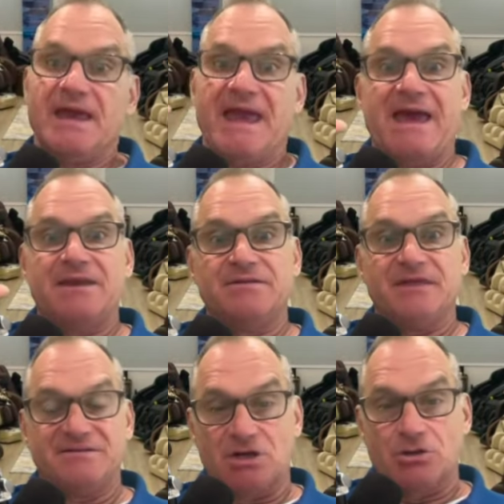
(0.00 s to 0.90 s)
And
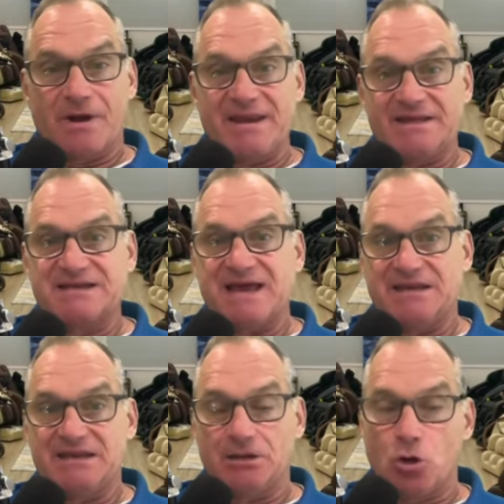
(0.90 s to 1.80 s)
it's on the right hand side
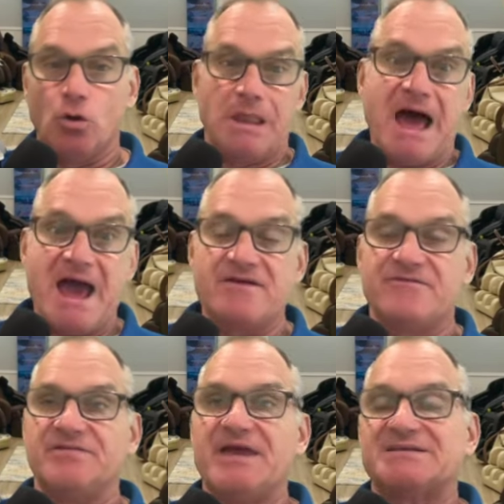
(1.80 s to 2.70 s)
and it'll go live
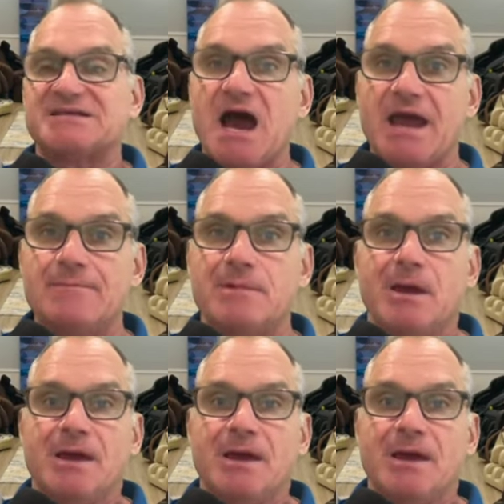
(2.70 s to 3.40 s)
at that time.